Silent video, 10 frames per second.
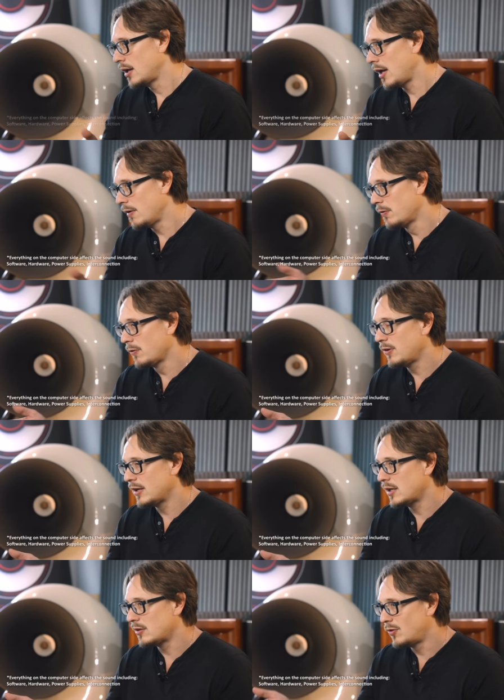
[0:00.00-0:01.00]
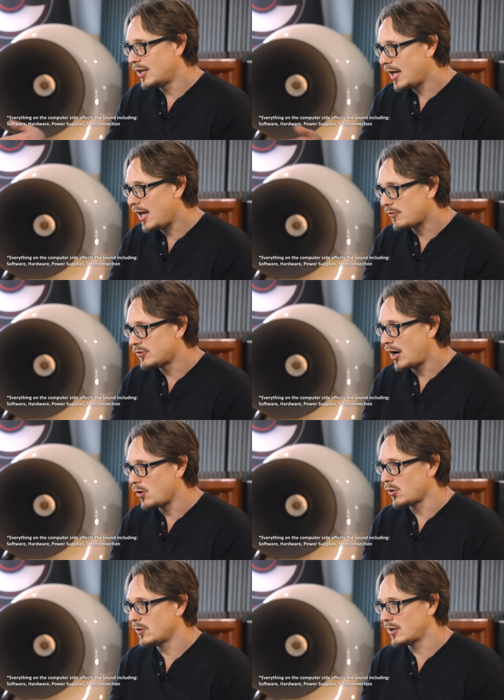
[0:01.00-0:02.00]
everything that we have now
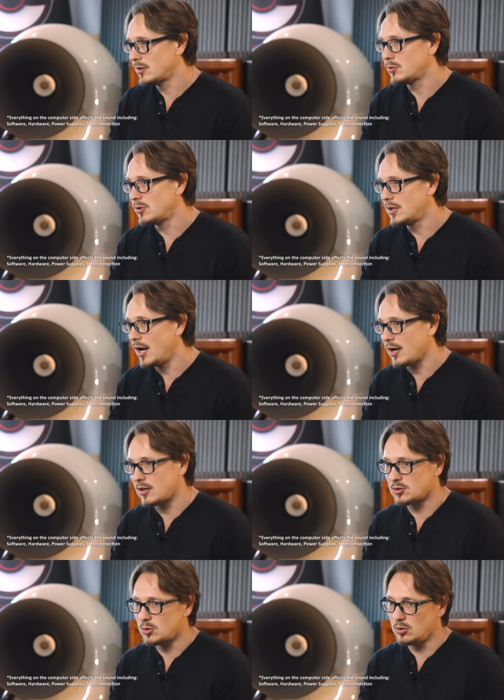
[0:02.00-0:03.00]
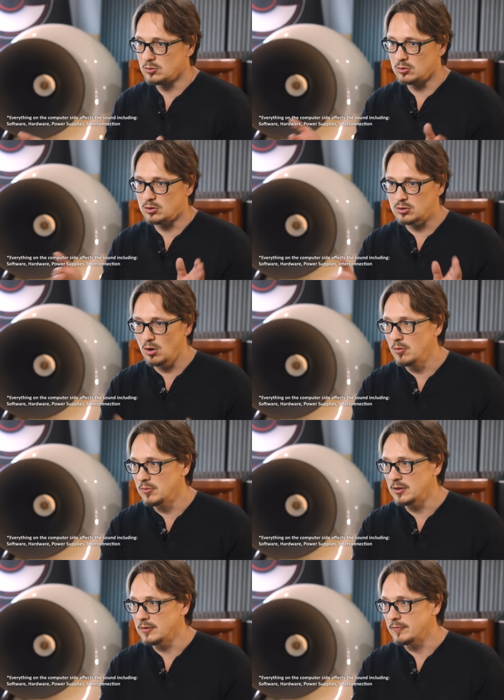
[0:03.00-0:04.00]
connected to DAC is going to
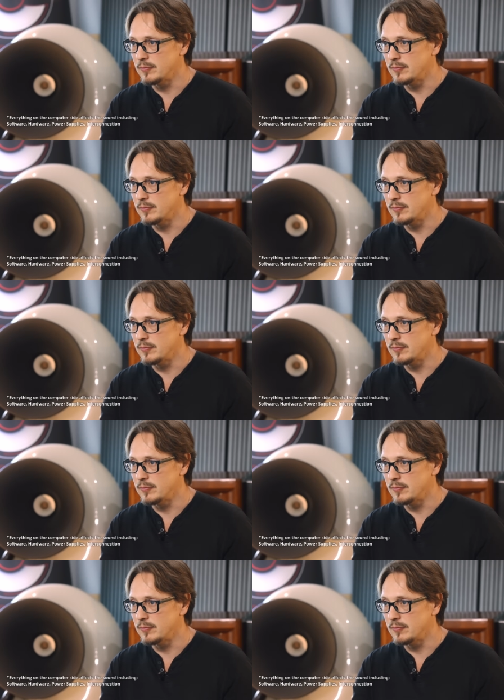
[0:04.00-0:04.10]
determine